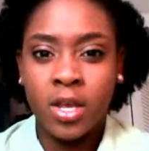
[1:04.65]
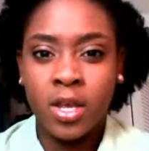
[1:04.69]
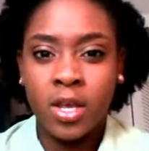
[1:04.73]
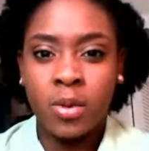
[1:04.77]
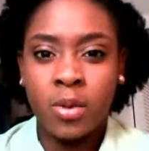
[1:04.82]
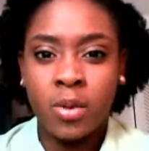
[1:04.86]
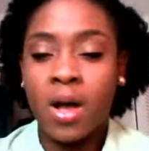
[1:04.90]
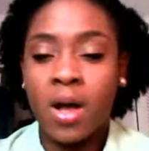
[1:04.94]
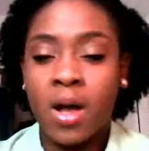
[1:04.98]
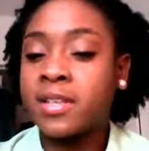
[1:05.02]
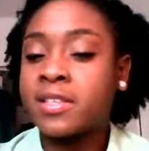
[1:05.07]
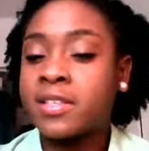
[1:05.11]

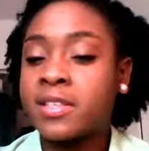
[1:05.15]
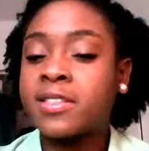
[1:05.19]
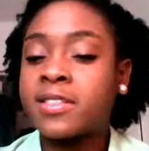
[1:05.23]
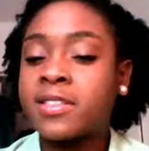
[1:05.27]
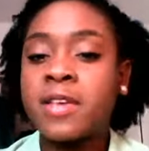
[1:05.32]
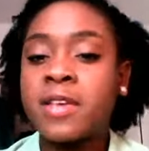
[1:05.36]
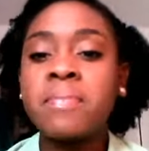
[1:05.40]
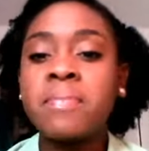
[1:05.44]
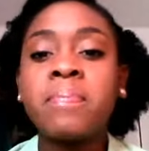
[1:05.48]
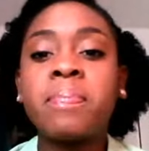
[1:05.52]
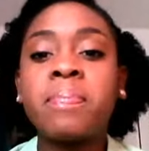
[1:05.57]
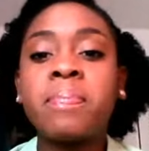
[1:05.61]
Well, it's
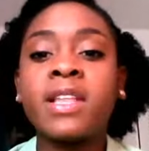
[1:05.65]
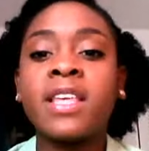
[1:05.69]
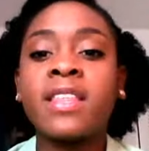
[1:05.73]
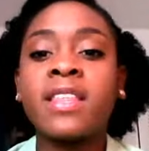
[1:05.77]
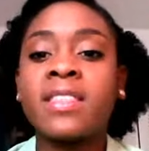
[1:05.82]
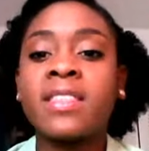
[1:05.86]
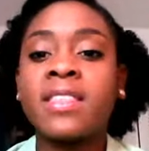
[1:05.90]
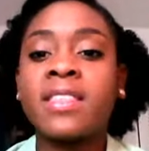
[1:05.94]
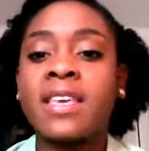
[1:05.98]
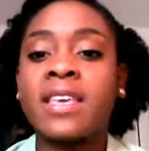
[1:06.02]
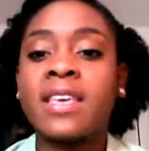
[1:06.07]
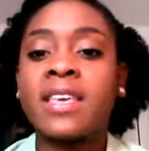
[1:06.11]
simply
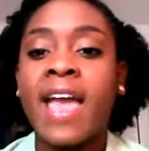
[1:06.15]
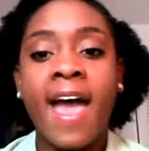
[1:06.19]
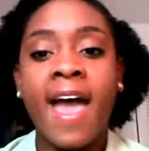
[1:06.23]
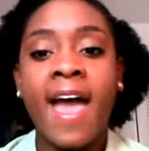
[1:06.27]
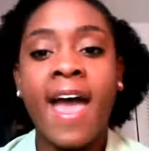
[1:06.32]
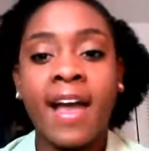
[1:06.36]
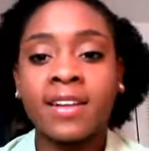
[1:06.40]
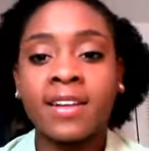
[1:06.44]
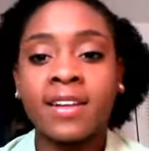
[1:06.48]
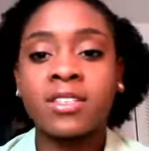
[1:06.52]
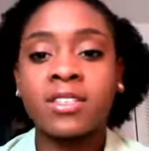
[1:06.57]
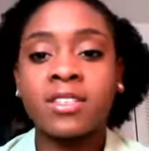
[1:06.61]
the
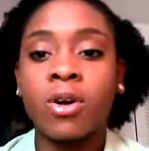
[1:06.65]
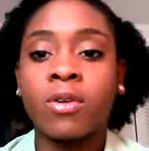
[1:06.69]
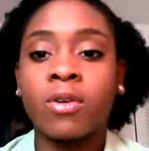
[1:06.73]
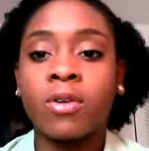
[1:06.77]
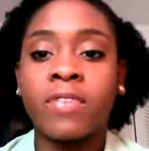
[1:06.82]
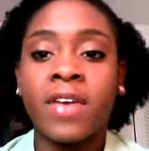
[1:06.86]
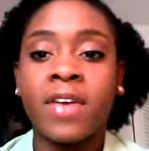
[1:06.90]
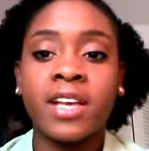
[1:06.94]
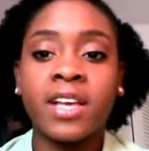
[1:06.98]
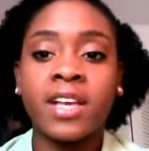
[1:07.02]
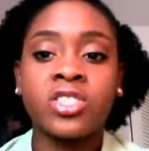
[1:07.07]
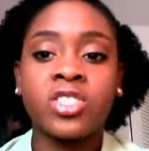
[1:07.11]
act of
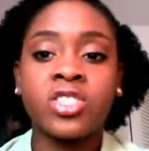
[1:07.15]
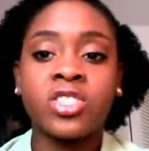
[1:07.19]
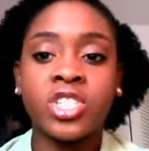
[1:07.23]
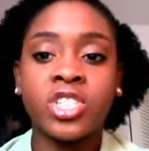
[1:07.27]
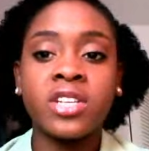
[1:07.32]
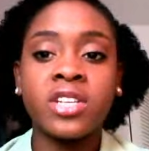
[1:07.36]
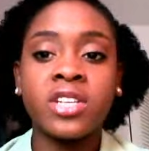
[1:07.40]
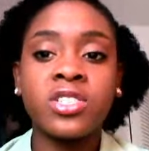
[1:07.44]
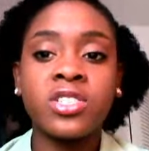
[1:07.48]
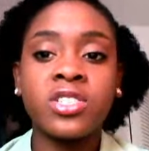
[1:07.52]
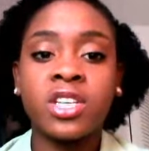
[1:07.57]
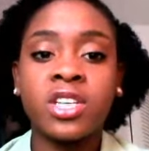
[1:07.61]

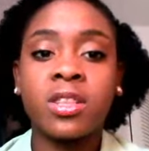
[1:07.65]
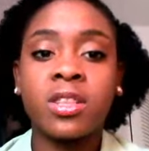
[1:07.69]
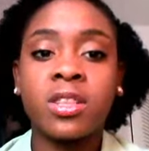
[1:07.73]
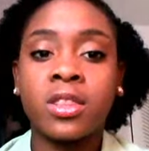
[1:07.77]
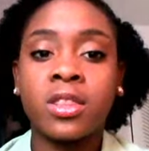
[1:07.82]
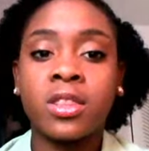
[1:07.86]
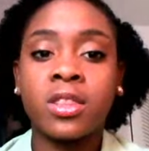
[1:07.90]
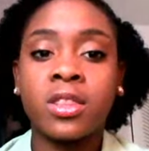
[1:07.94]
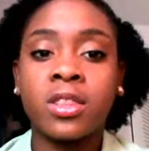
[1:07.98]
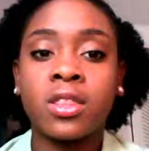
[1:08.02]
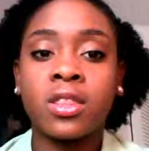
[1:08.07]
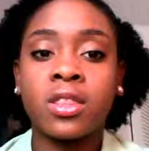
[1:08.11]
exchanging
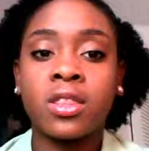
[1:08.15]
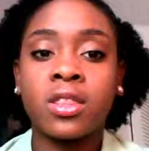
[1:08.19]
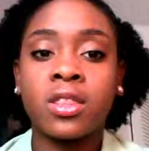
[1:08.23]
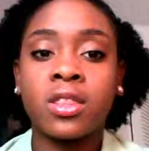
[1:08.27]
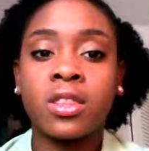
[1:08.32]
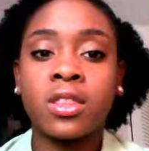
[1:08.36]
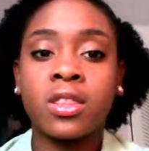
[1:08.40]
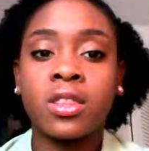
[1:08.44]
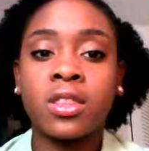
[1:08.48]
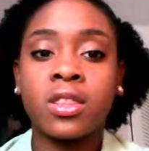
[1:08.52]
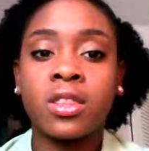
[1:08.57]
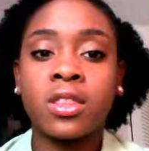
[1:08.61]
thoughts,
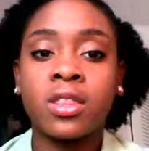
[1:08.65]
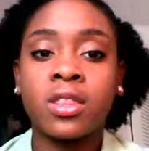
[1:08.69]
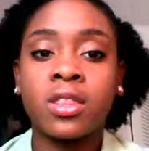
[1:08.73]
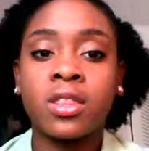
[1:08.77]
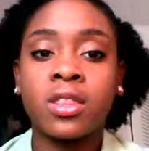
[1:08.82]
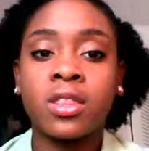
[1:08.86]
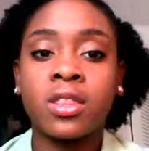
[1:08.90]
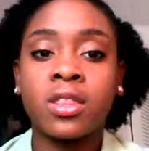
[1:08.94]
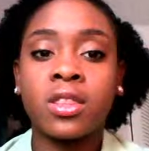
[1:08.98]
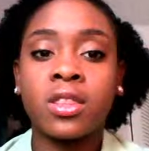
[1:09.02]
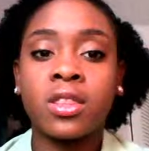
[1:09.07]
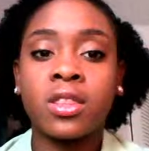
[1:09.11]

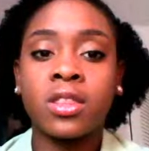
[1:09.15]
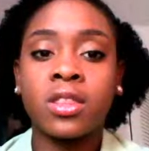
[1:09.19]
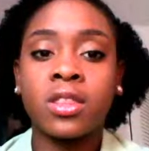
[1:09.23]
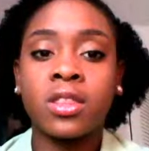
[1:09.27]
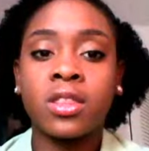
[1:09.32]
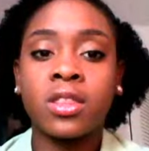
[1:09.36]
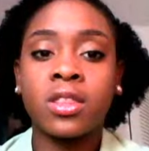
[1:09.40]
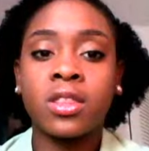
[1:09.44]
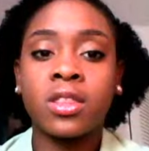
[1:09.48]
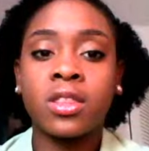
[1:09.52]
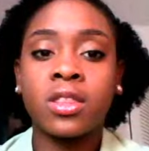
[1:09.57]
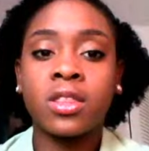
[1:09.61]
messages,
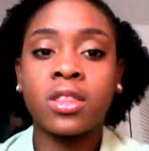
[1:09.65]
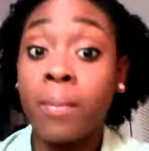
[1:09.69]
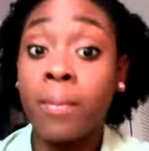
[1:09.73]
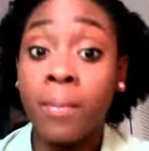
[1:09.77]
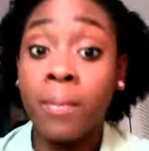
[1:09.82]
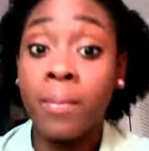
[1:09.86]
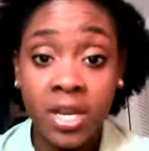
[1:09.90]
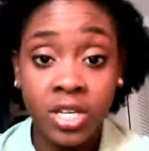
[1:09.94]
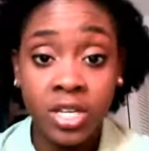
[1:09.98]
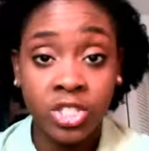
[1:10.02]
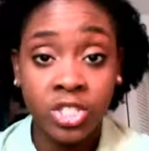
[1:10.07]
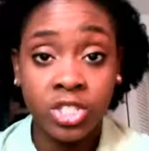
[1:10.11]
or
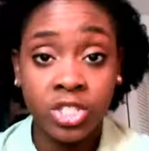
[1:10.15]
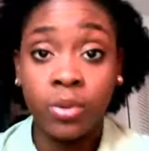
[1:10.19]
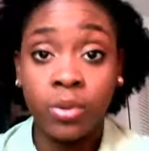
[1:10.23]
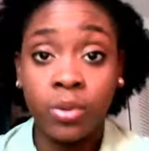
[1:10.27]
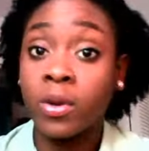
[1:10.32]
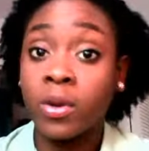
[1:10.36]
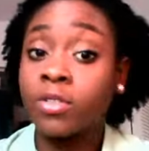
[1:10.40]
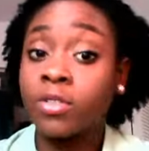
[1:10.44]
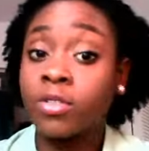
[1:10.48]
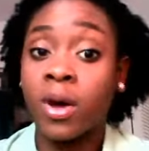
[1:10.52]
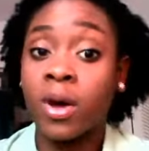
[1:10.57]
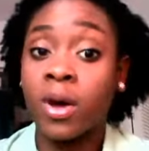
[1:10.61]
information
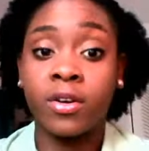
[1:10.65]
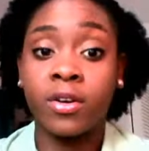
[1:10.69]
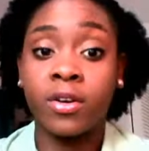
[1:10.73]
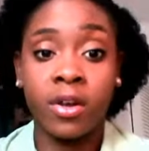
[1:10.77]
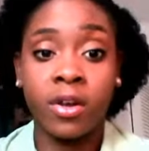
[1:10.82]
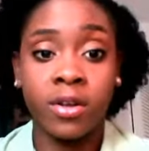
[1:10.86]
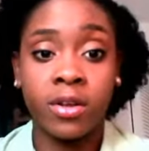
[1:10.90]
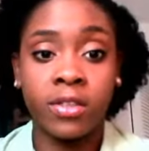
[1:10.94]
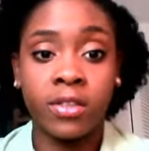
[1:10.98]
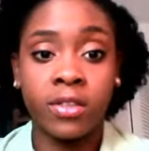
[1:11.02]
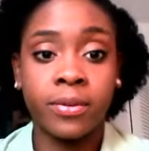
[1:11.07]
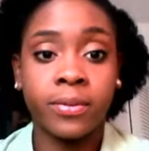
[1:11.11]
with one
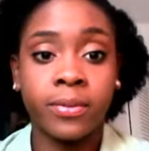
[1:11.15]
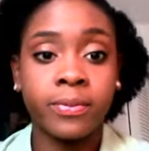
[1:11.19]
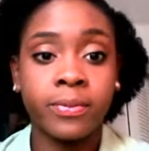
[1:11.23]
another.